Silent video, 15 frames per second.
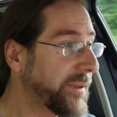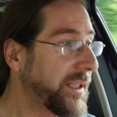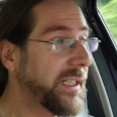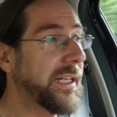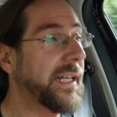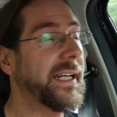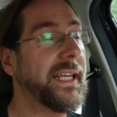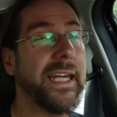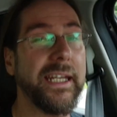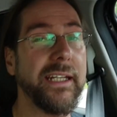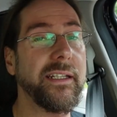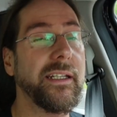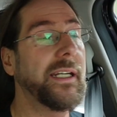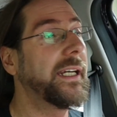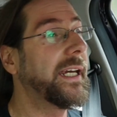B
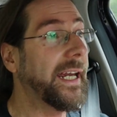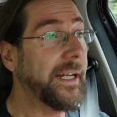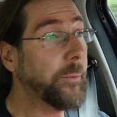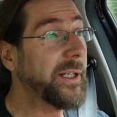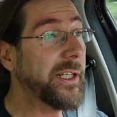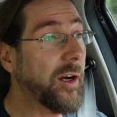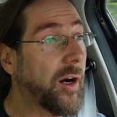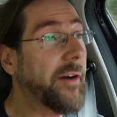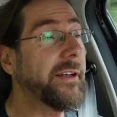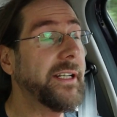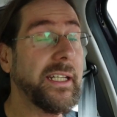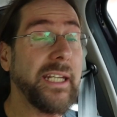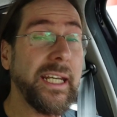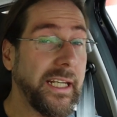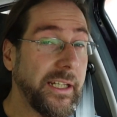again. And when you are in
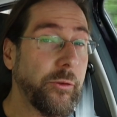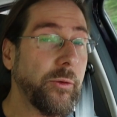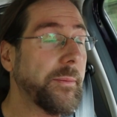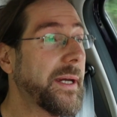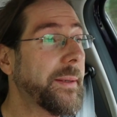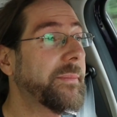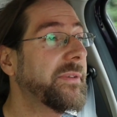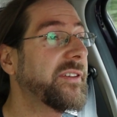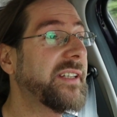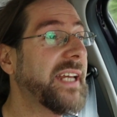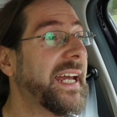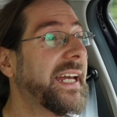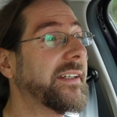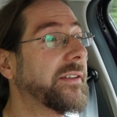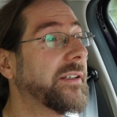D, it remembers
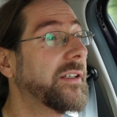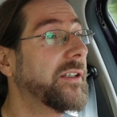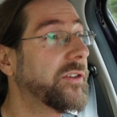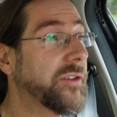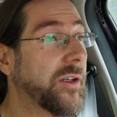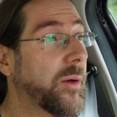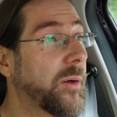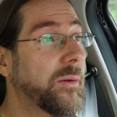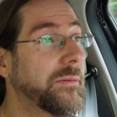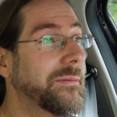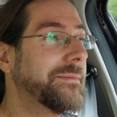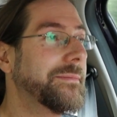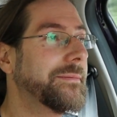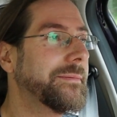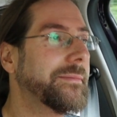that. So
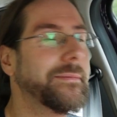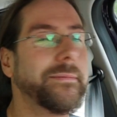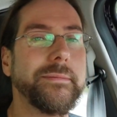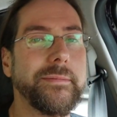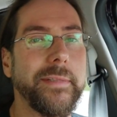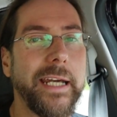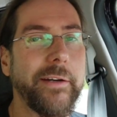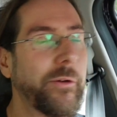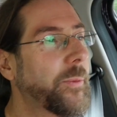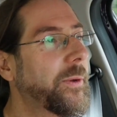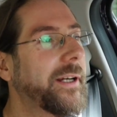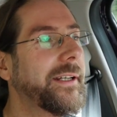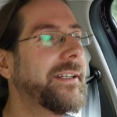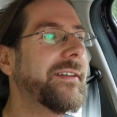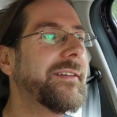
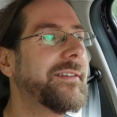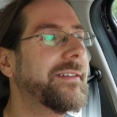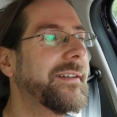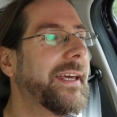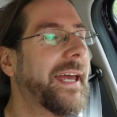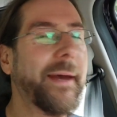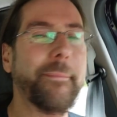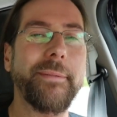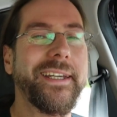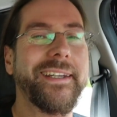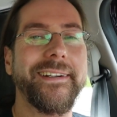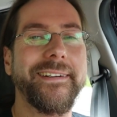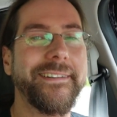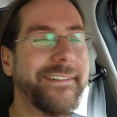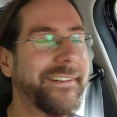everyone is happy.
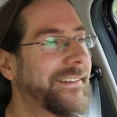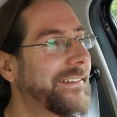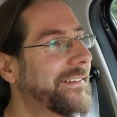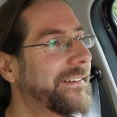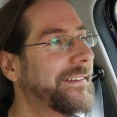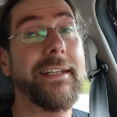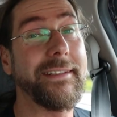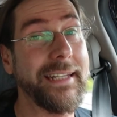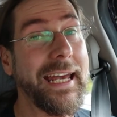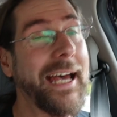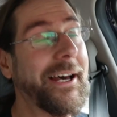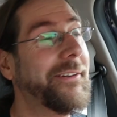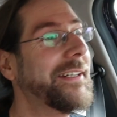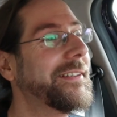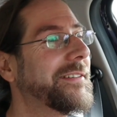
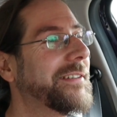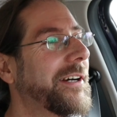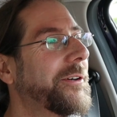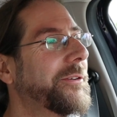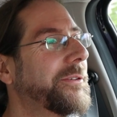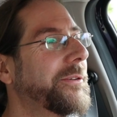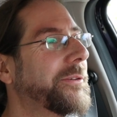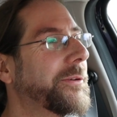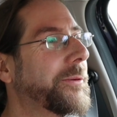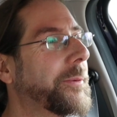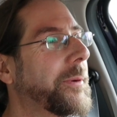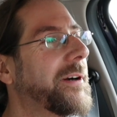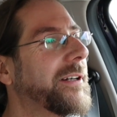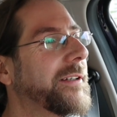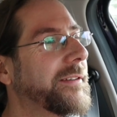Now let's go to the
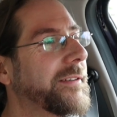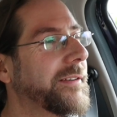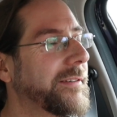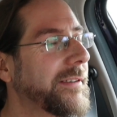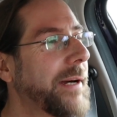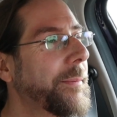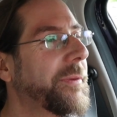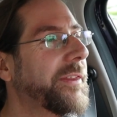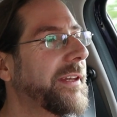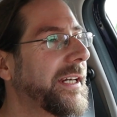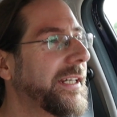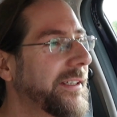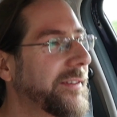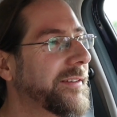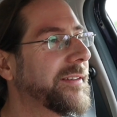quirks. So some
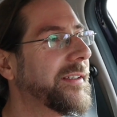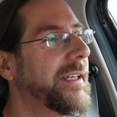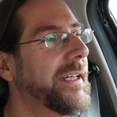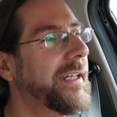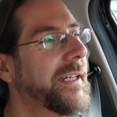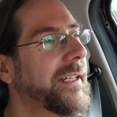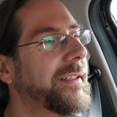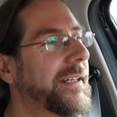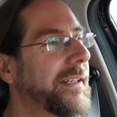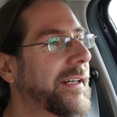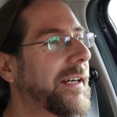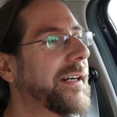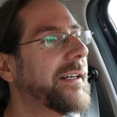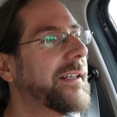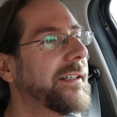things that
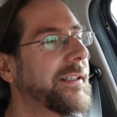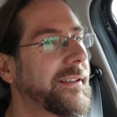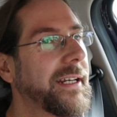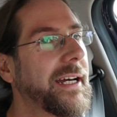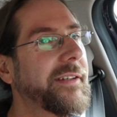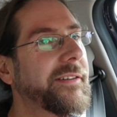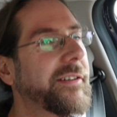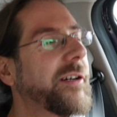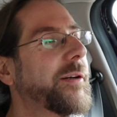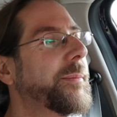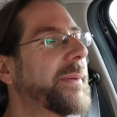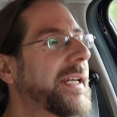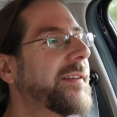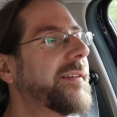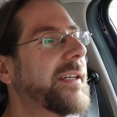are not so
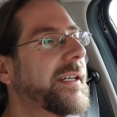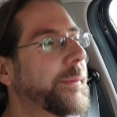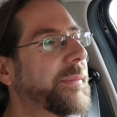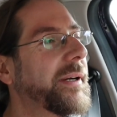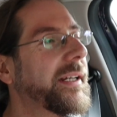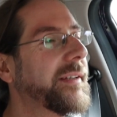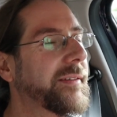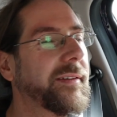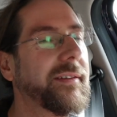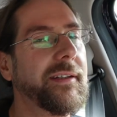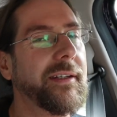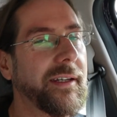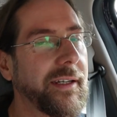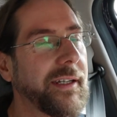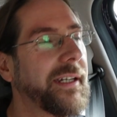amazing, but
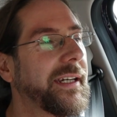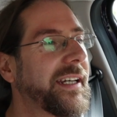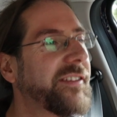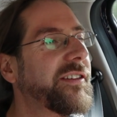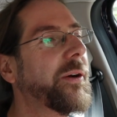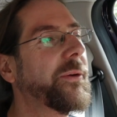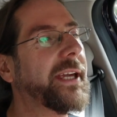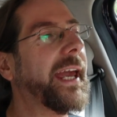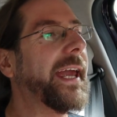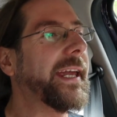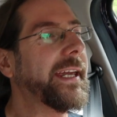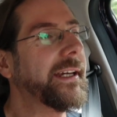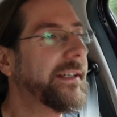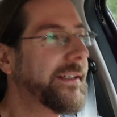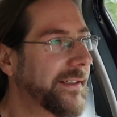it's
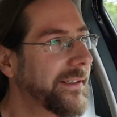okay.